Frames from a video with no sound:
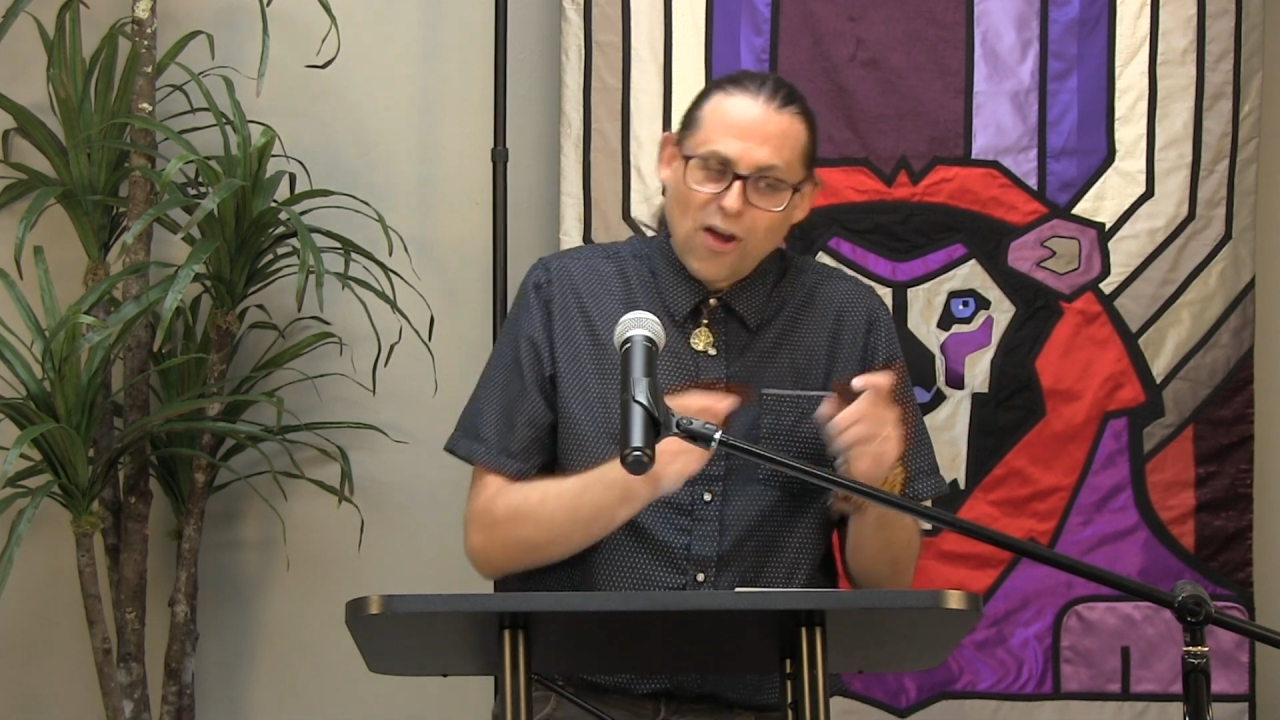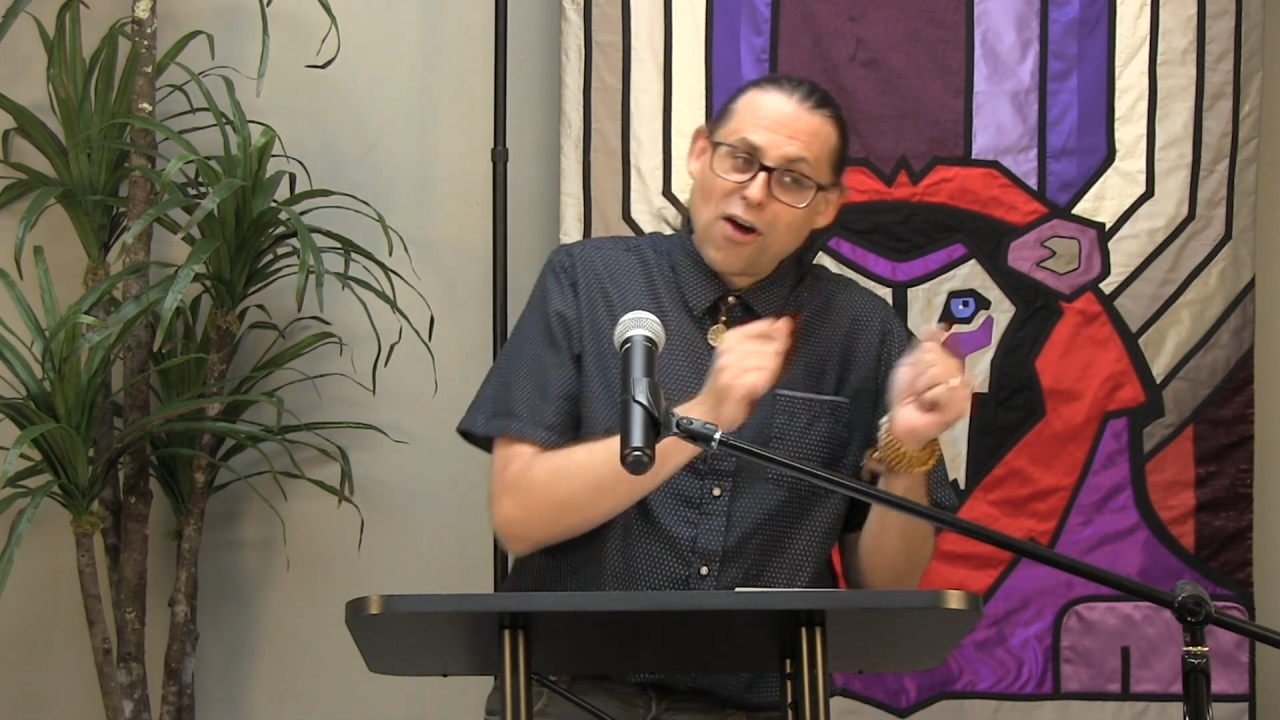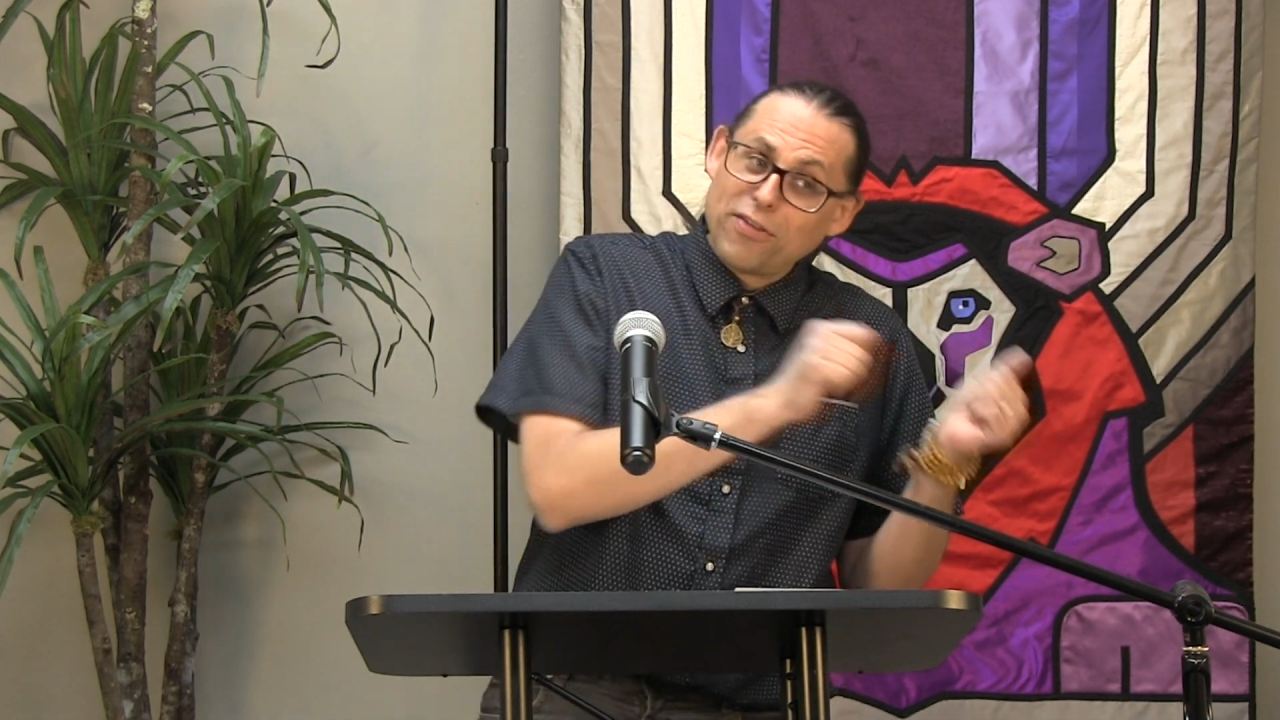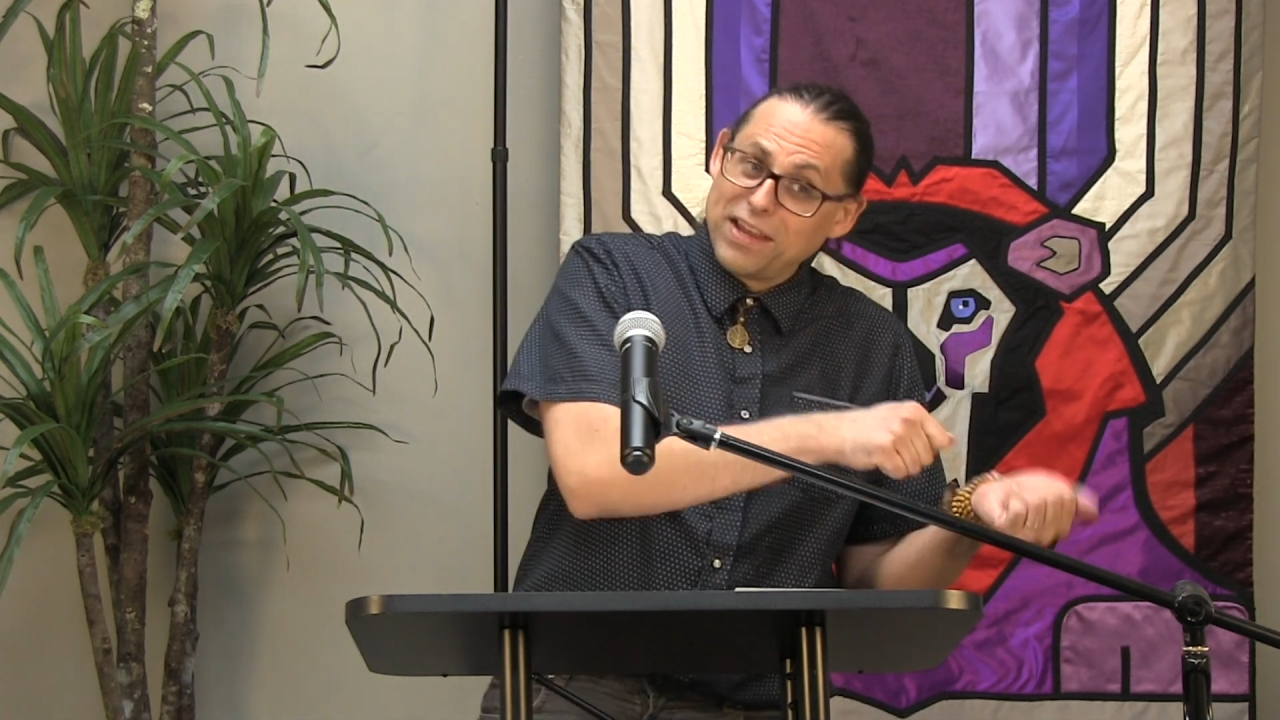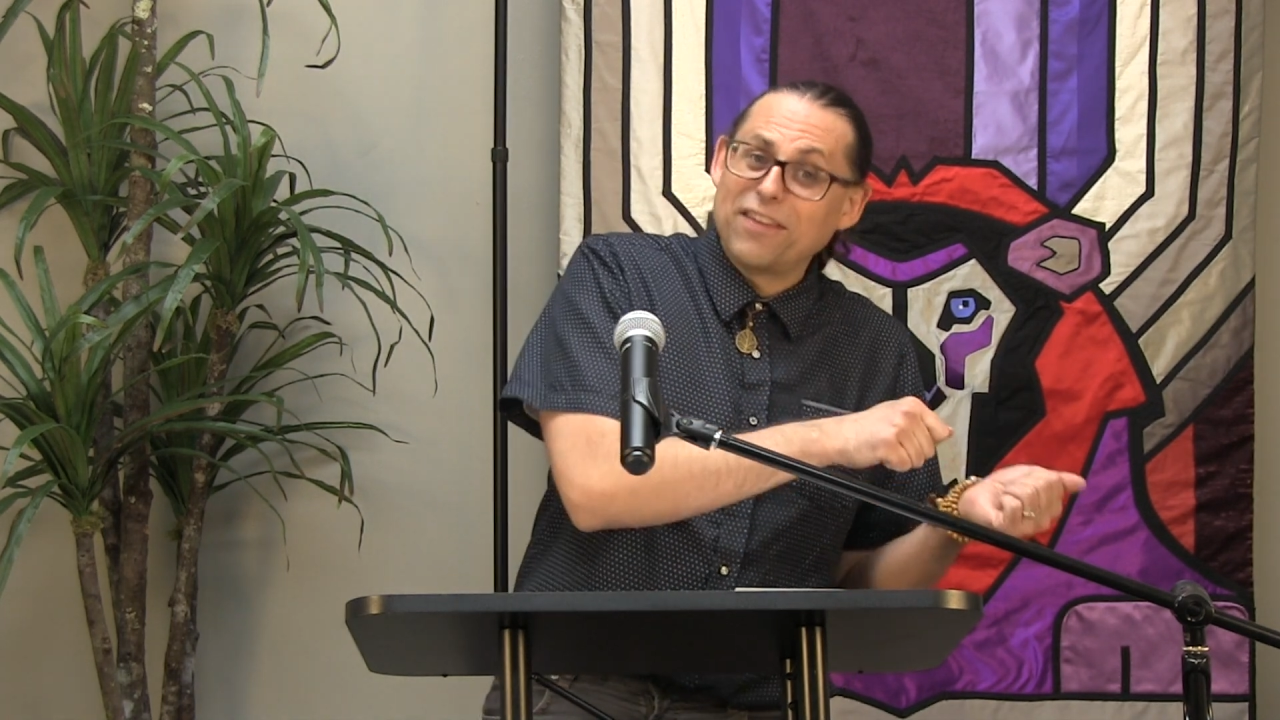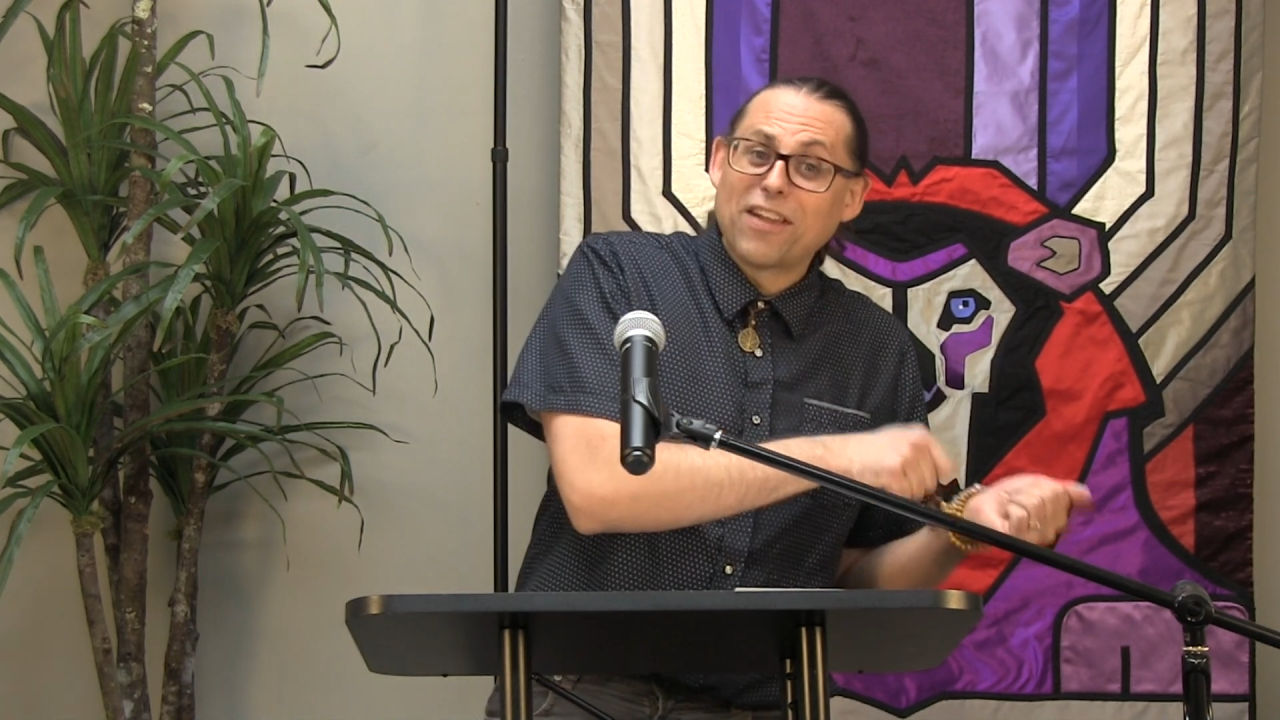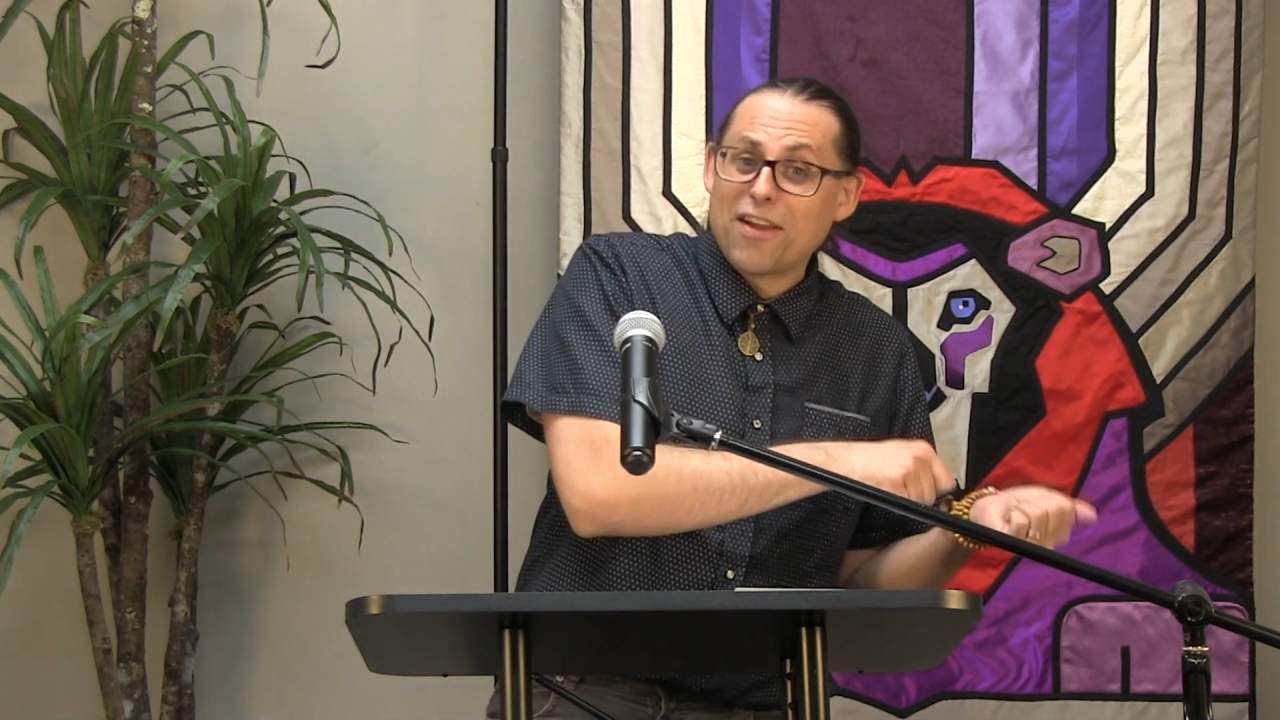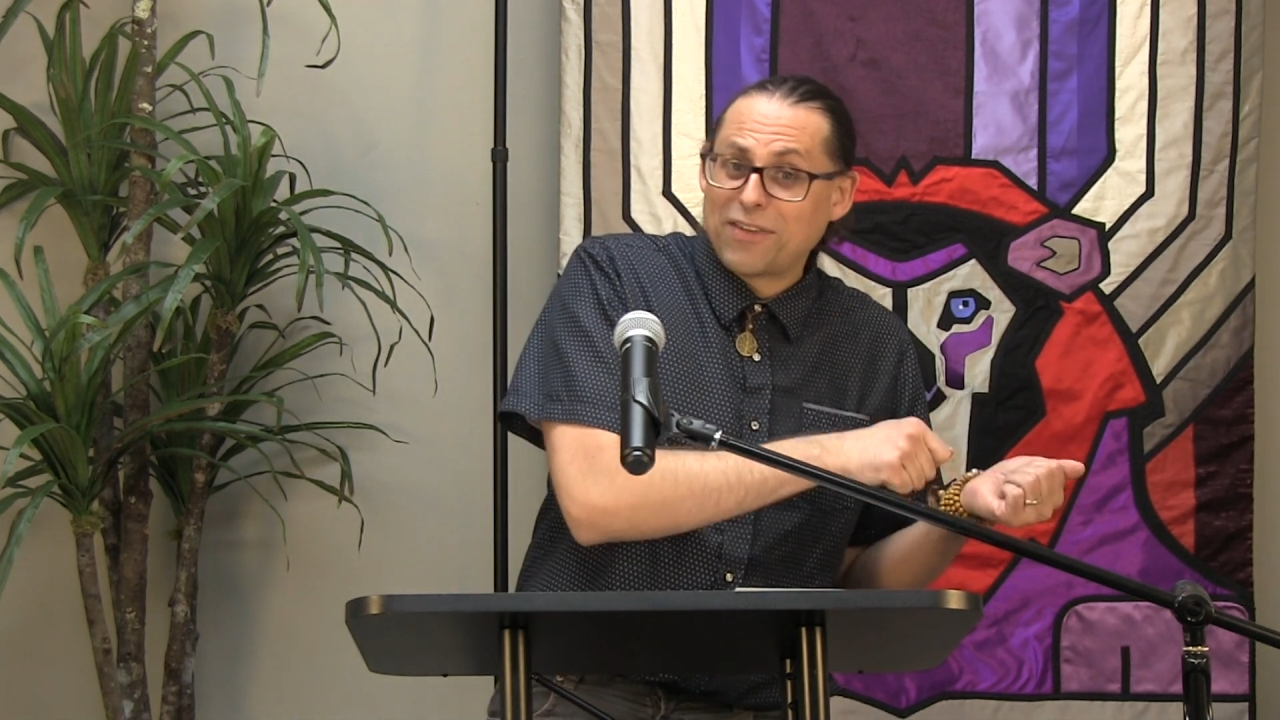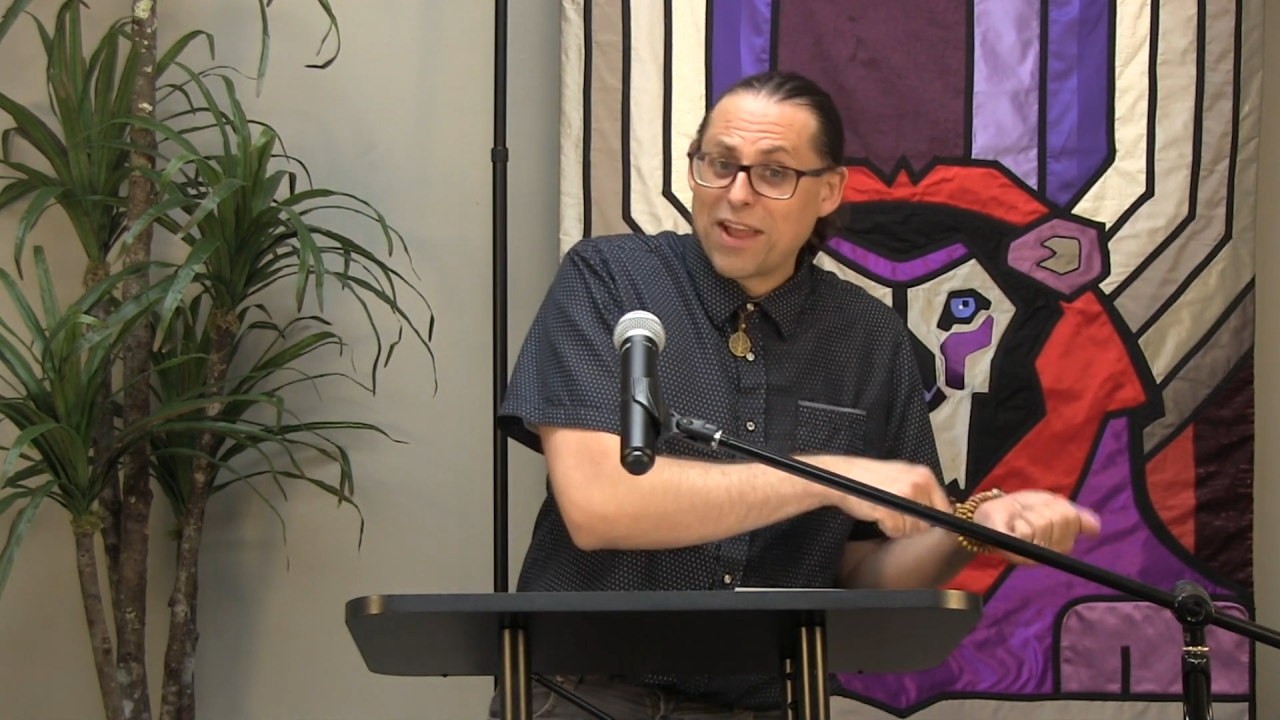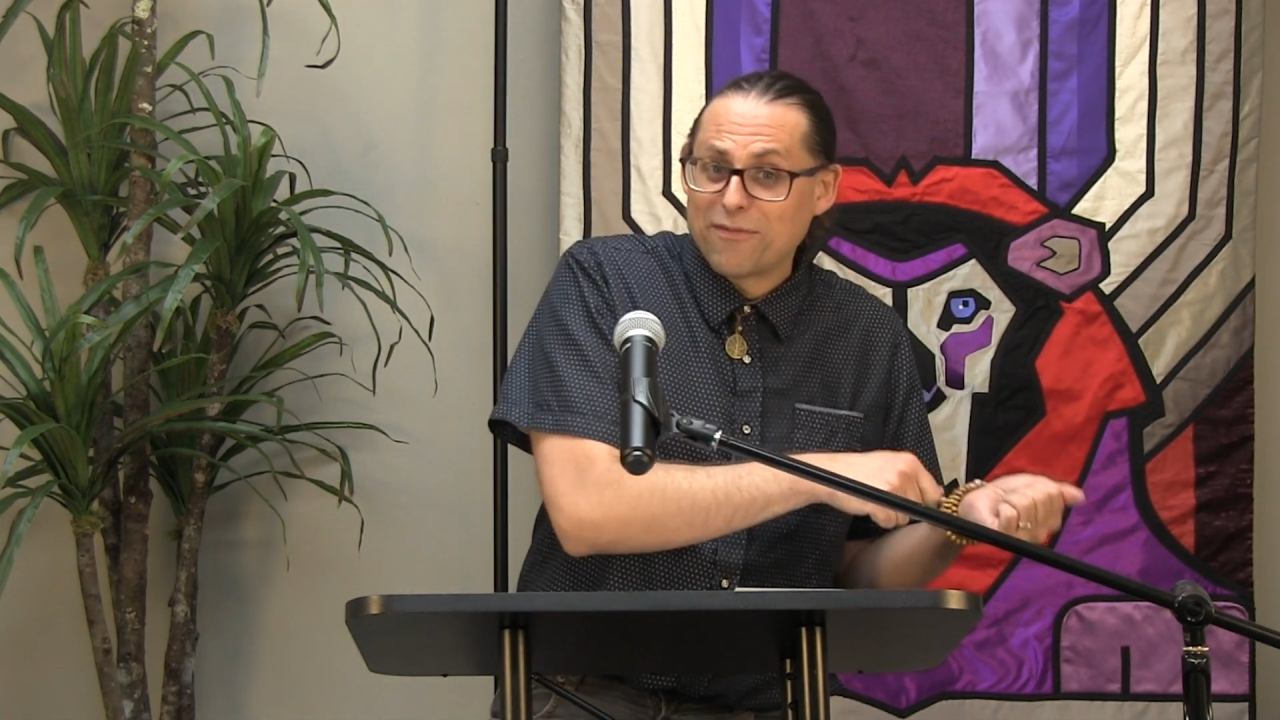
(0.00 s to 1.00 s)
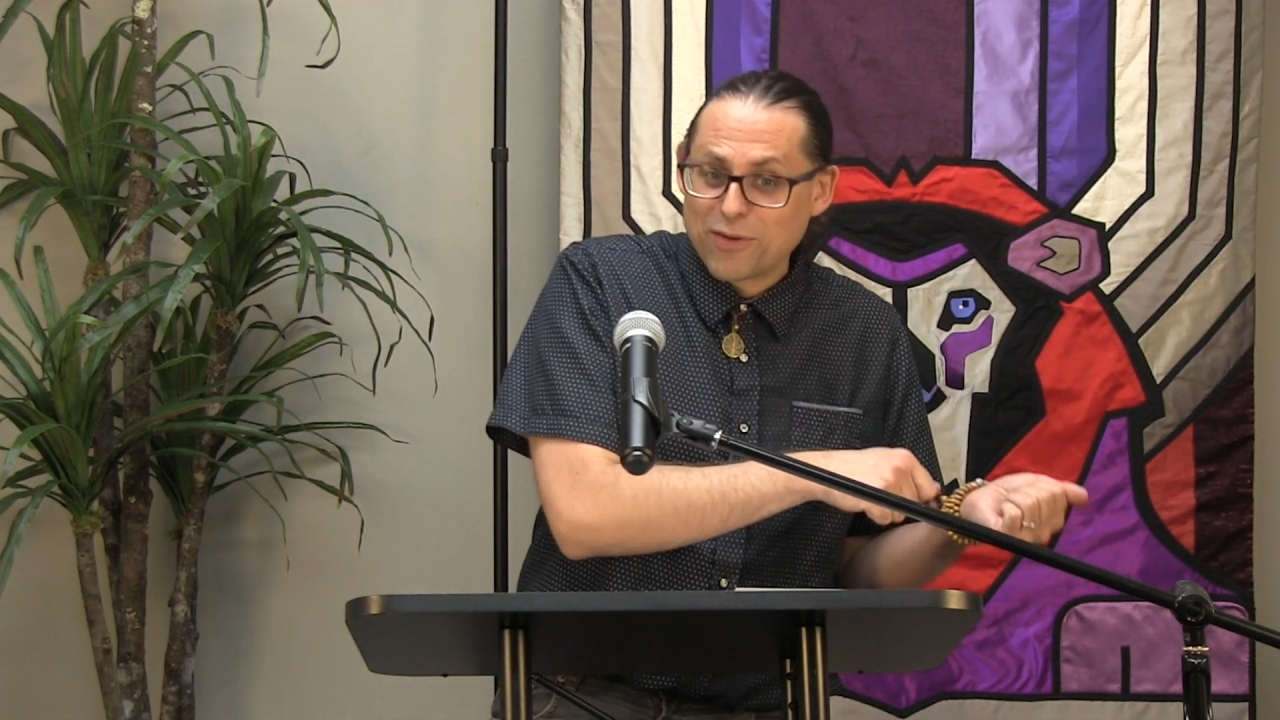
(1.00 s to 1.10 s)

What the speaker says: all these I've kept